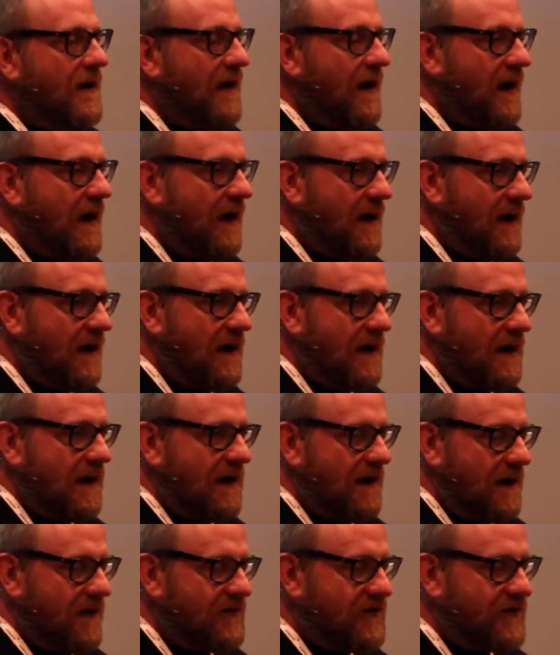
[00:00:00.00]

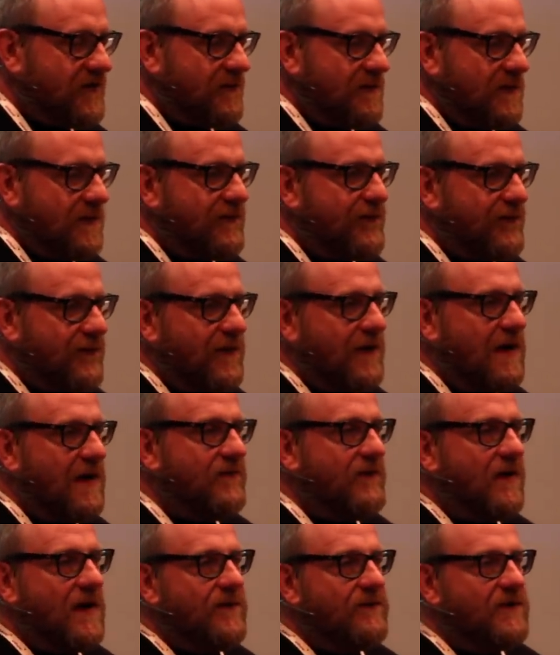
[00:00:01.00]
Uh, and so we're
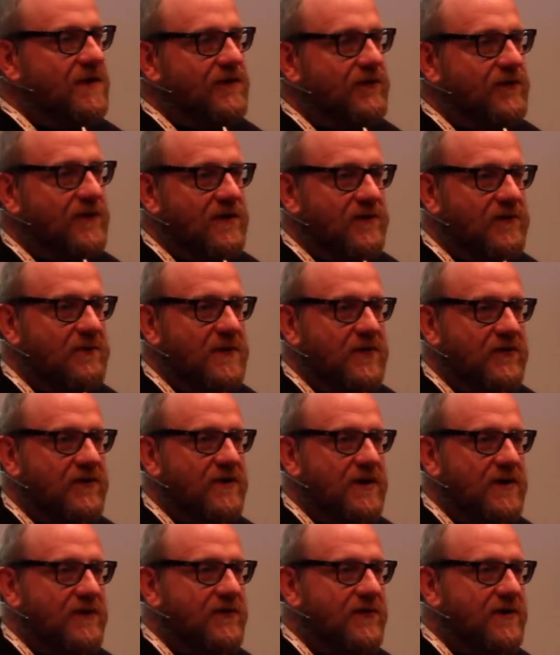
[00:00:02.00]
forever having
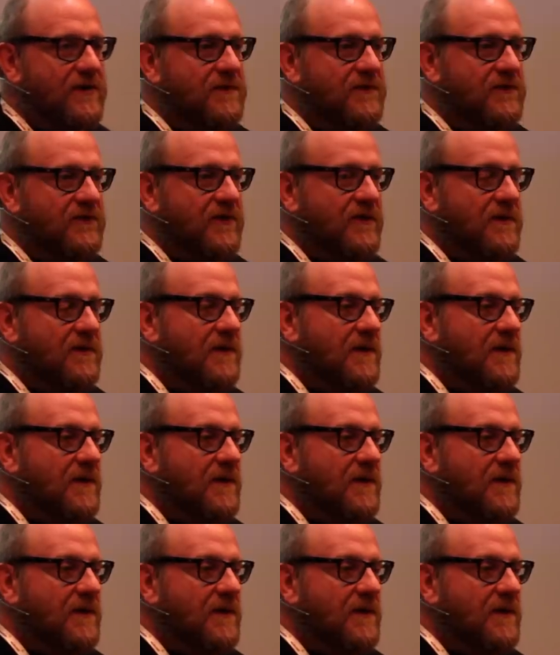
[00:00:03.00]
transmission issues.